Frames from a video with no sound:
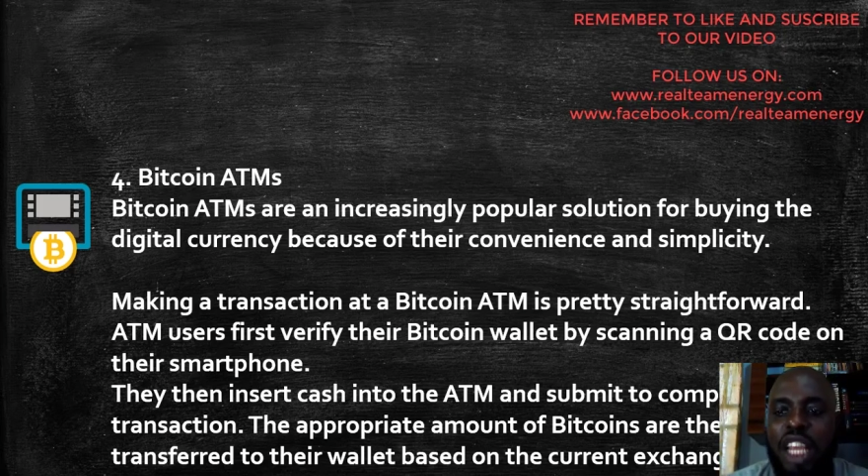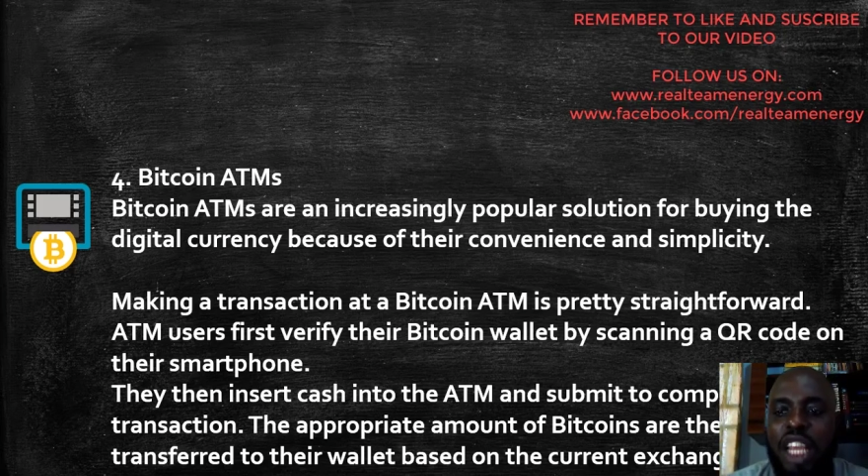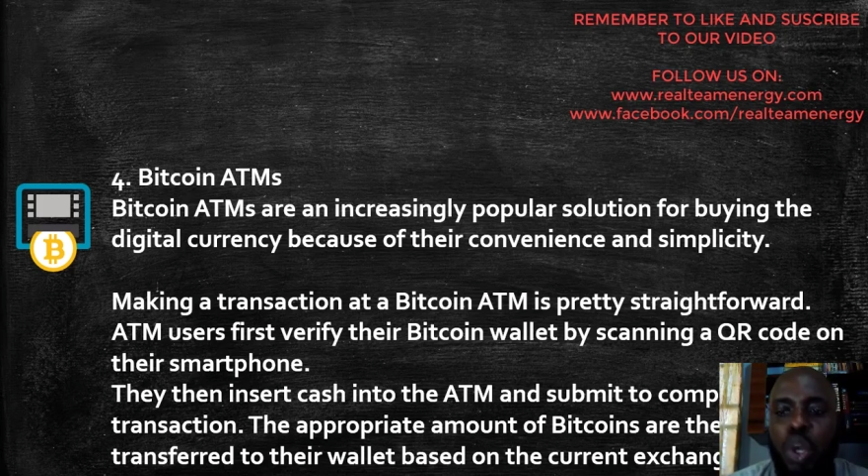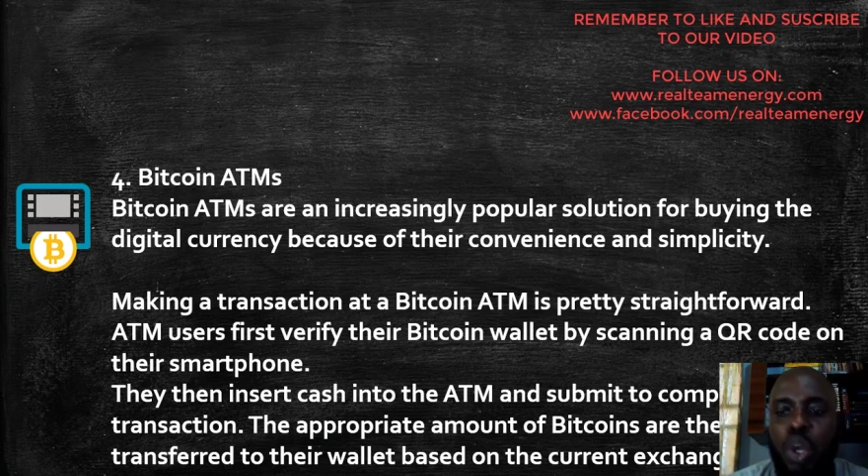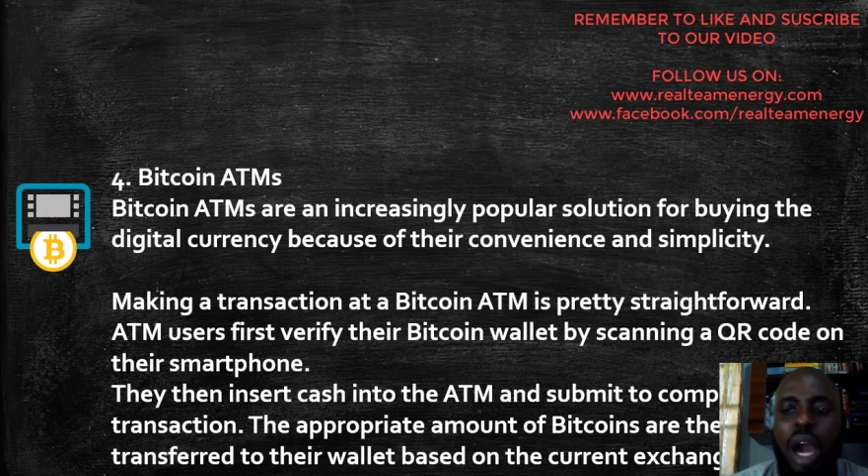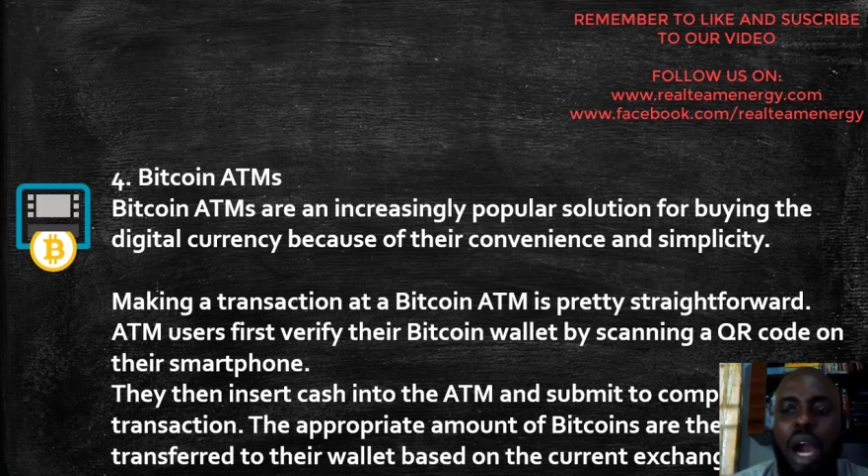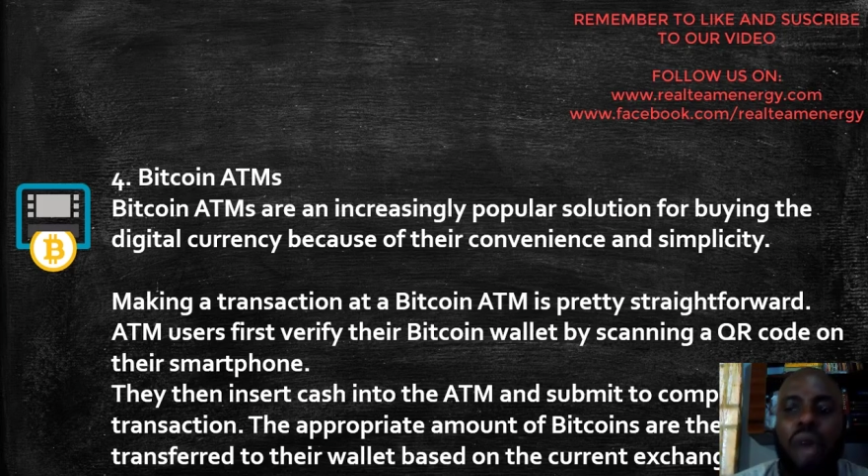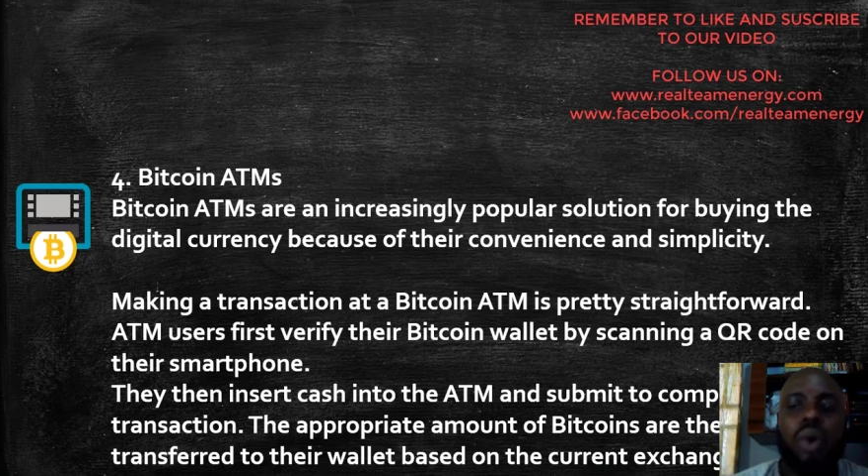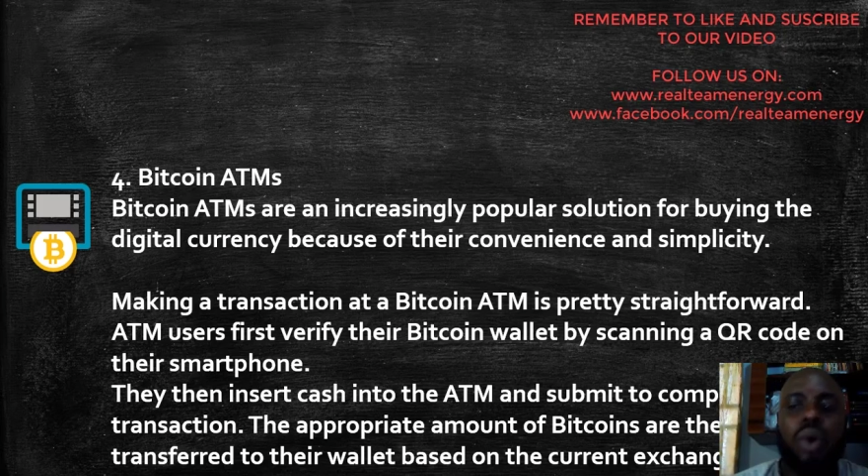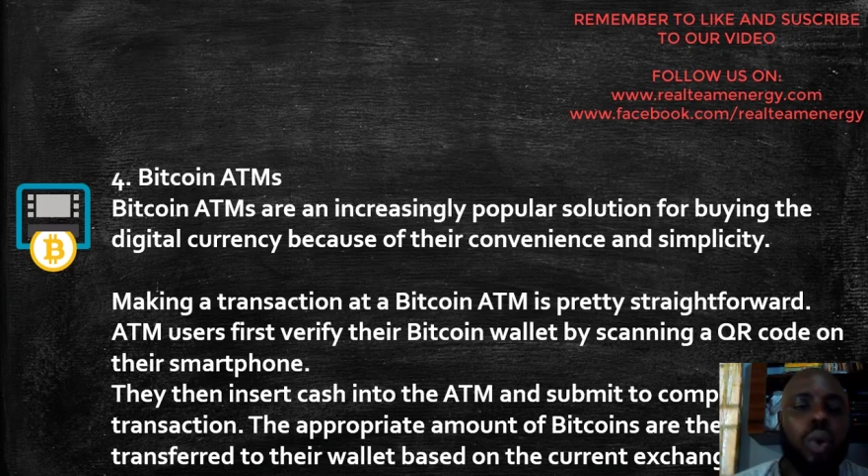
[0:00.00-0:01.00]
a
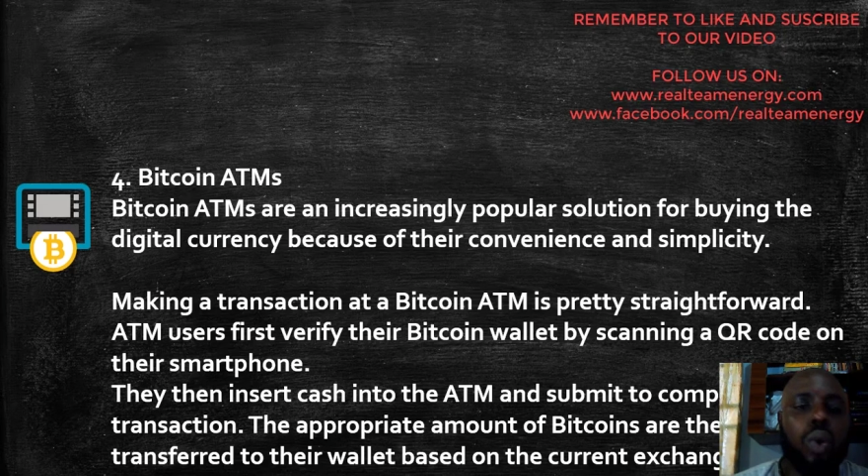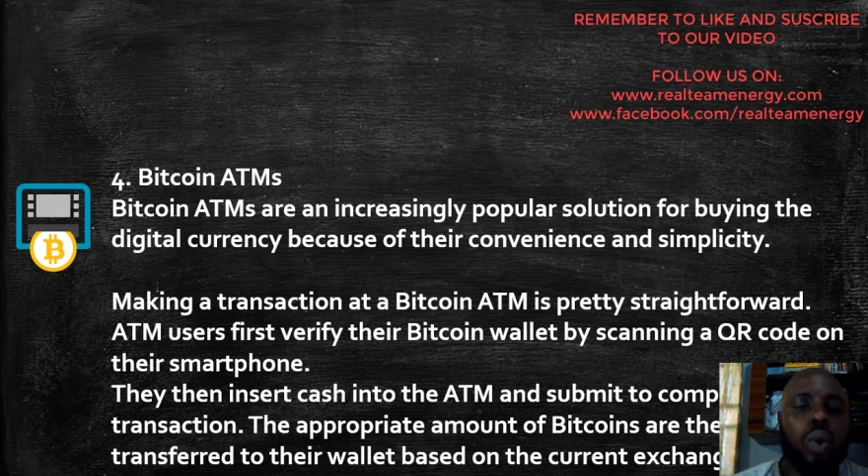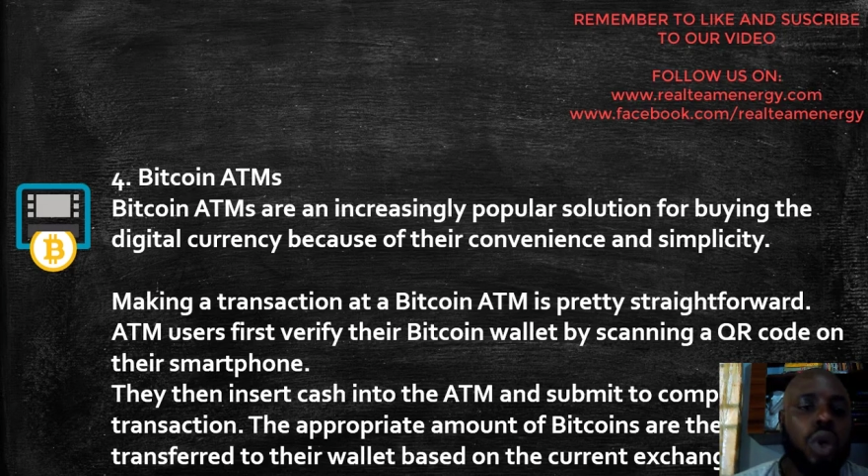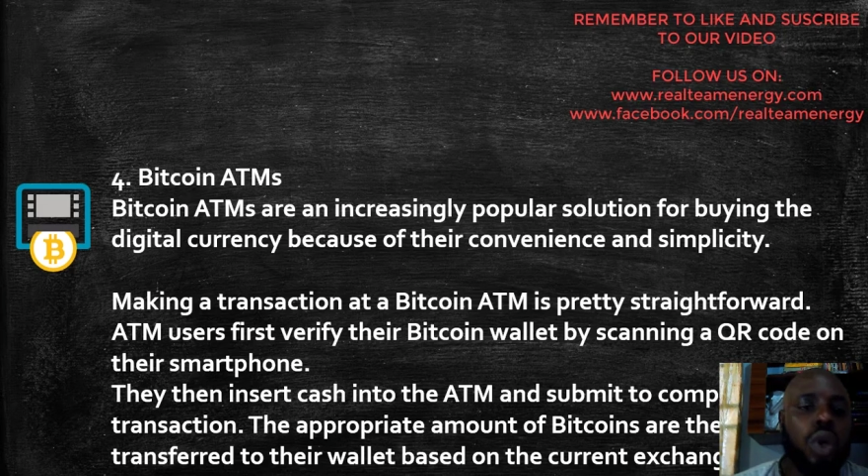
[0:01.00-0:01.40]
QR code